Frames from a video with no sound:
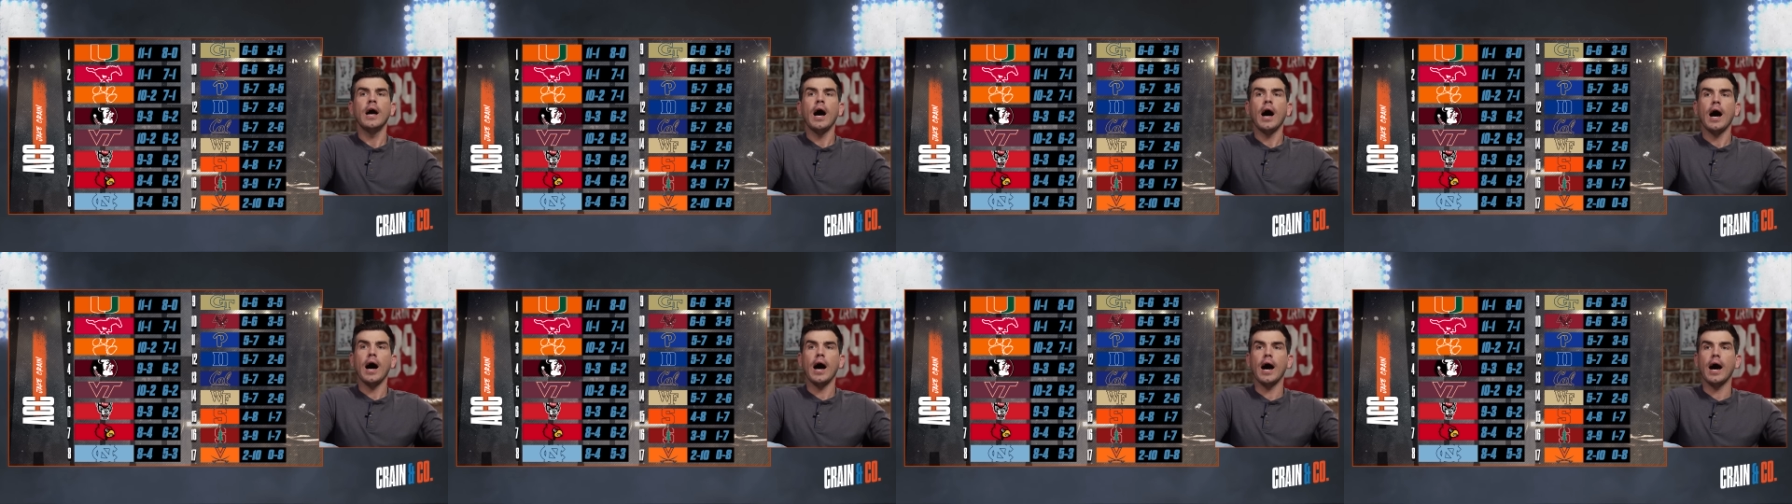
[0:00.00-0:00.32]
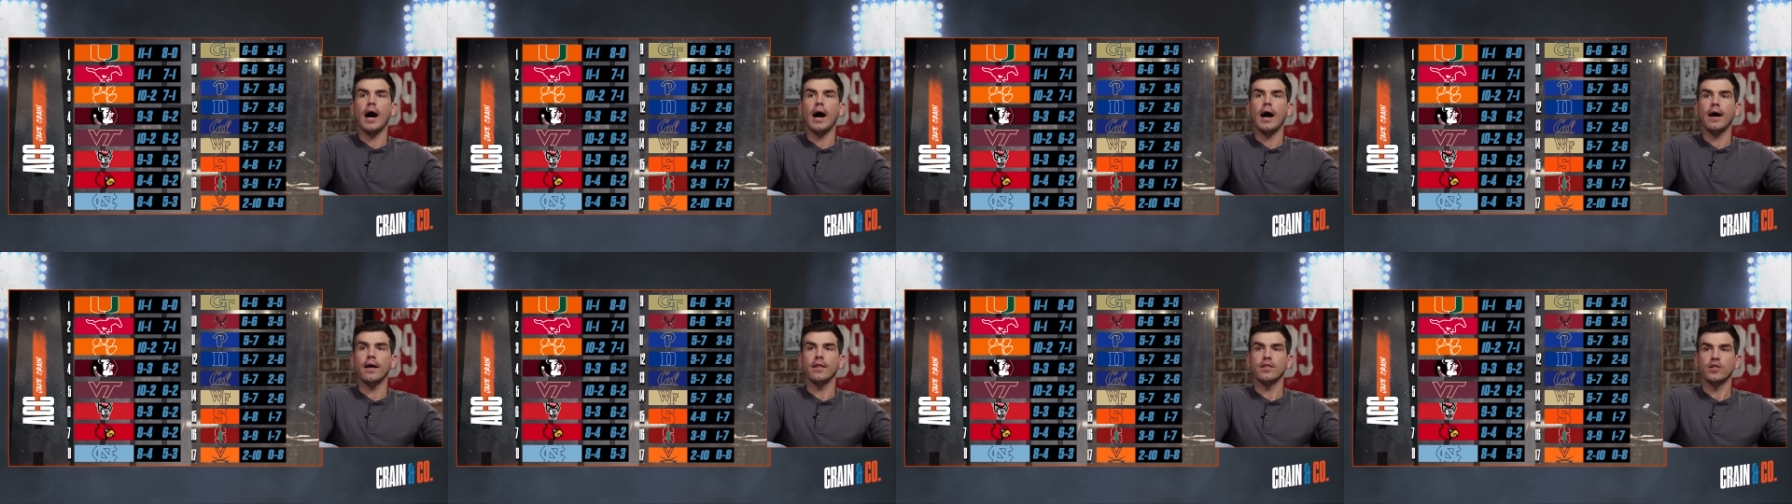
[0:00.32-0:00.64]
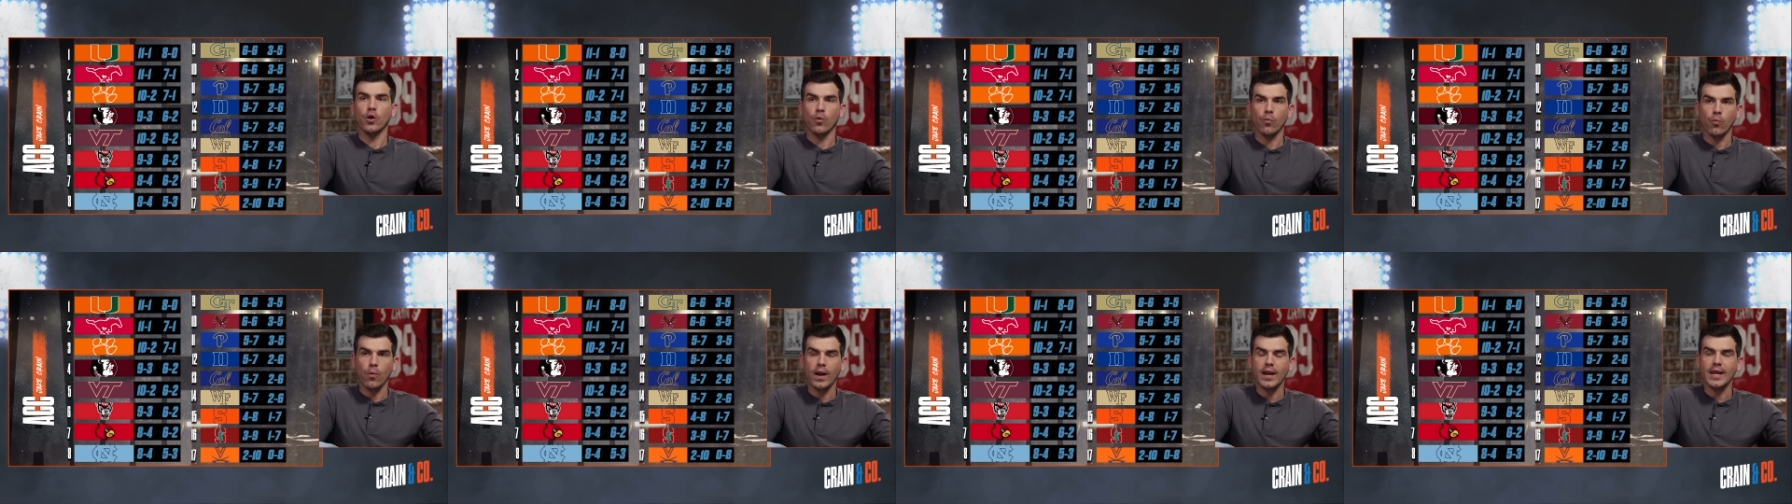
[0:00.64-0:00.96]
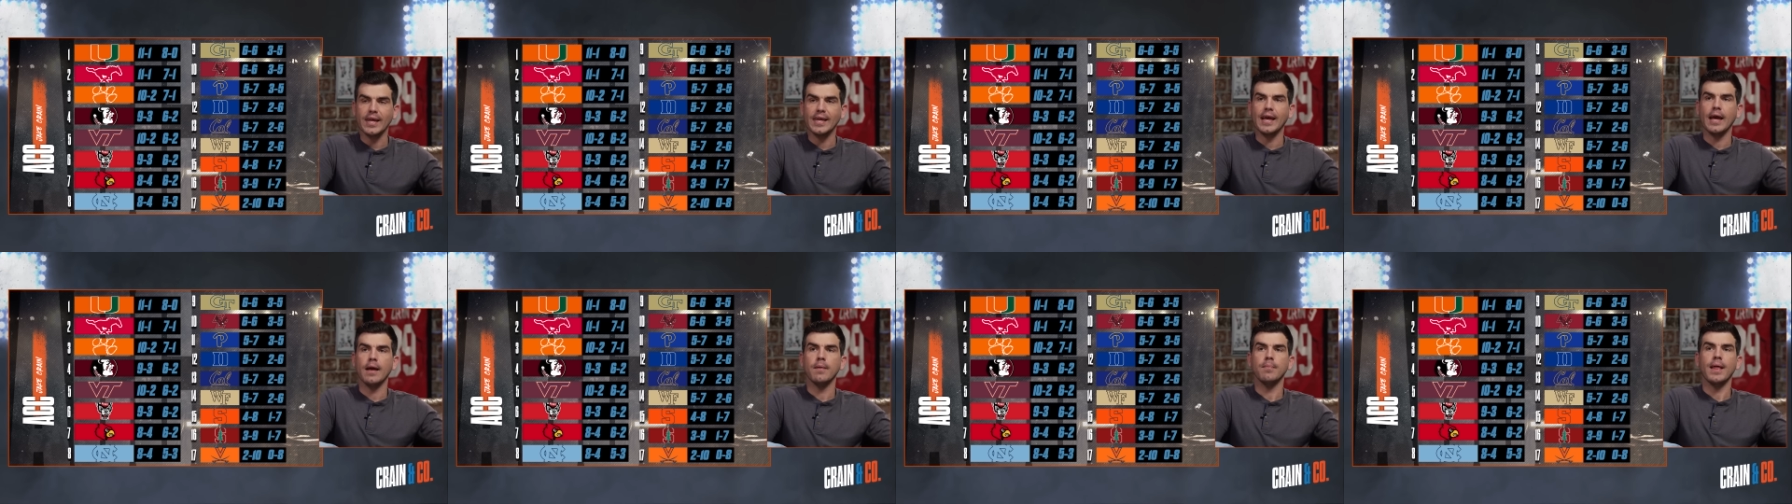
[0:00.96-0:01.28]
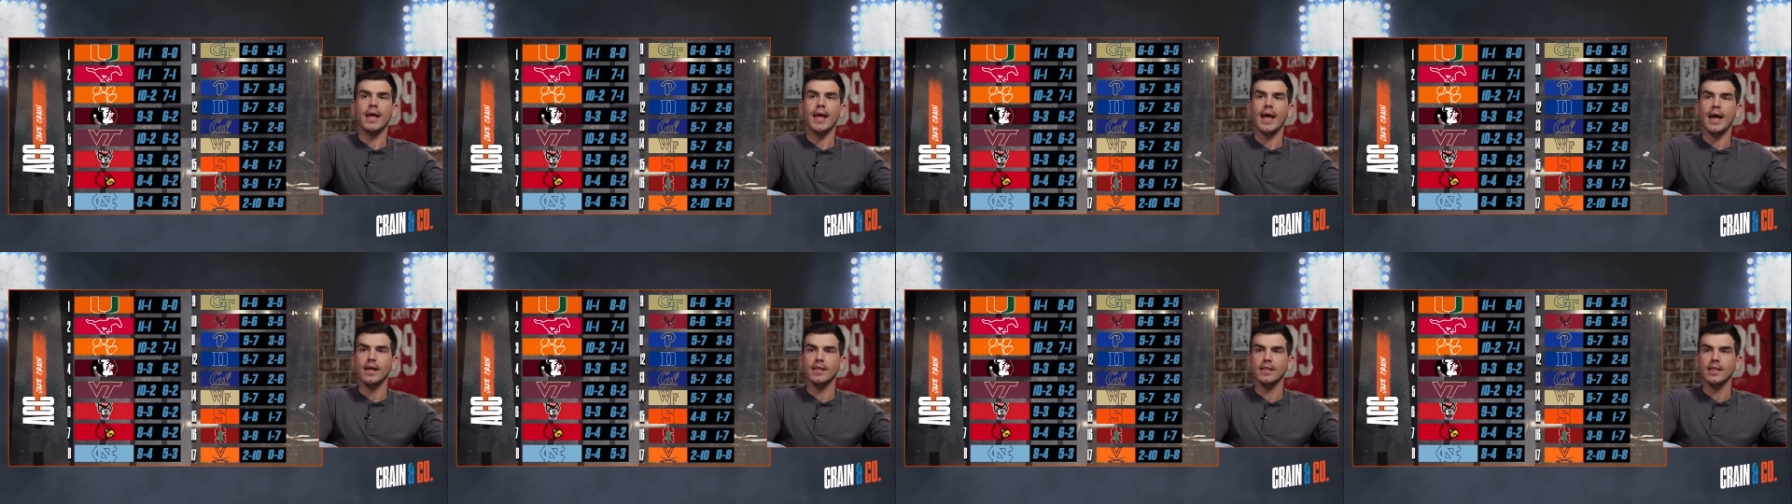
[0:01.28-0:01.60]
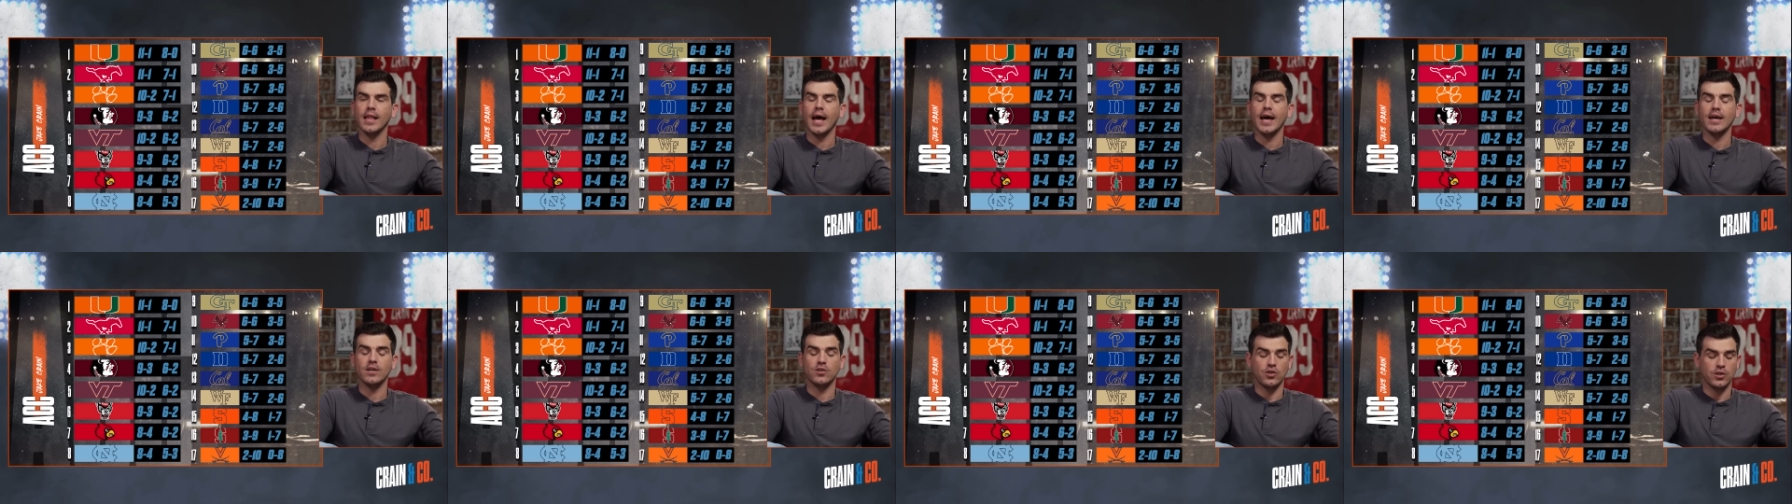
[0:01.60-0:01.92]
the running game they had
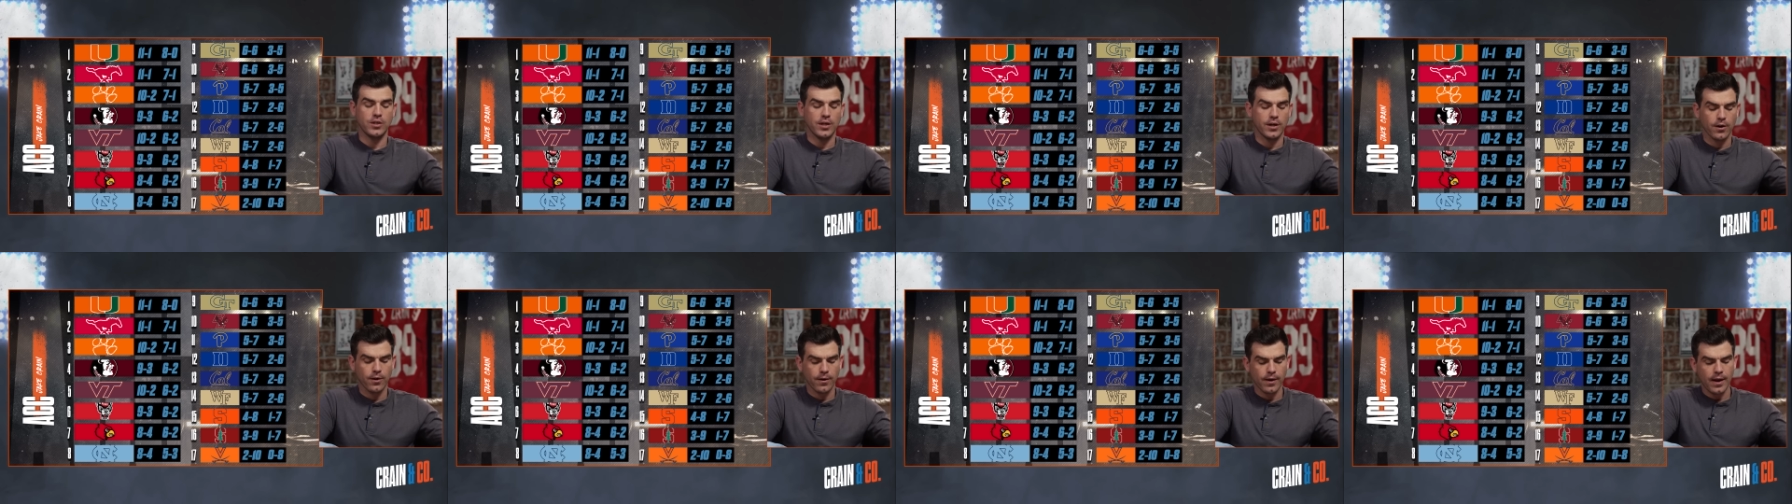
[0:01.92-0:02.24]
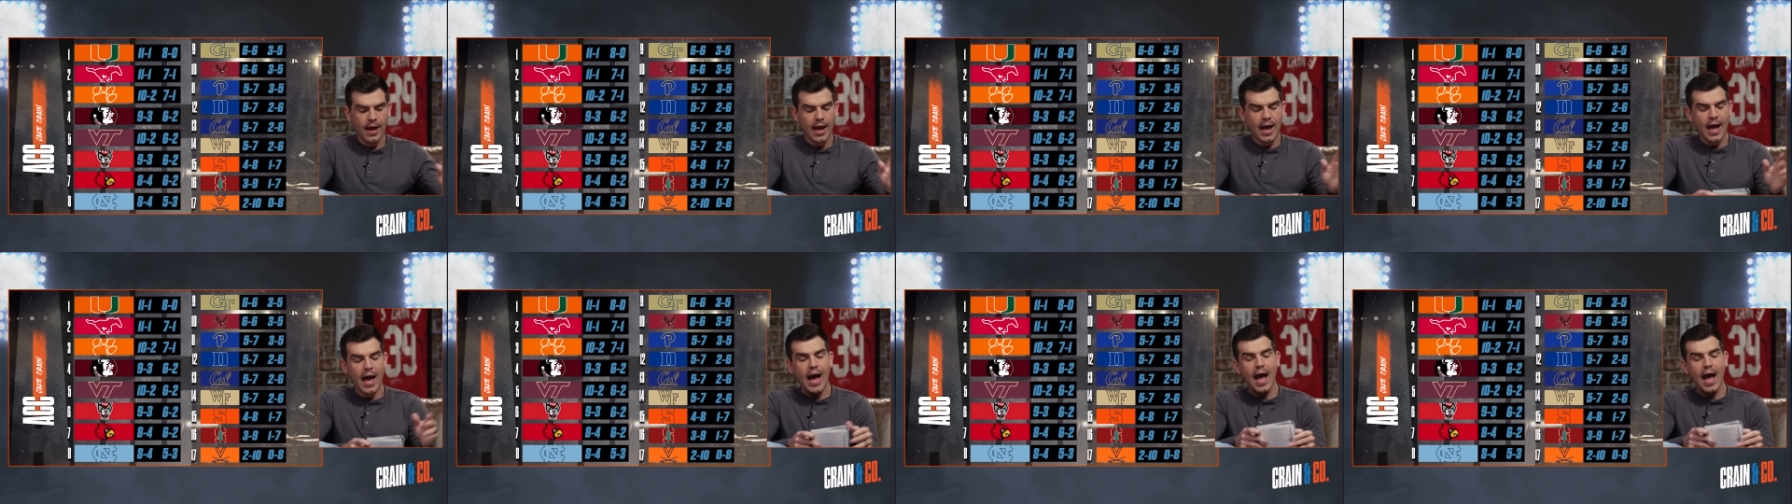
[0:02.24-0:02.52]
last year.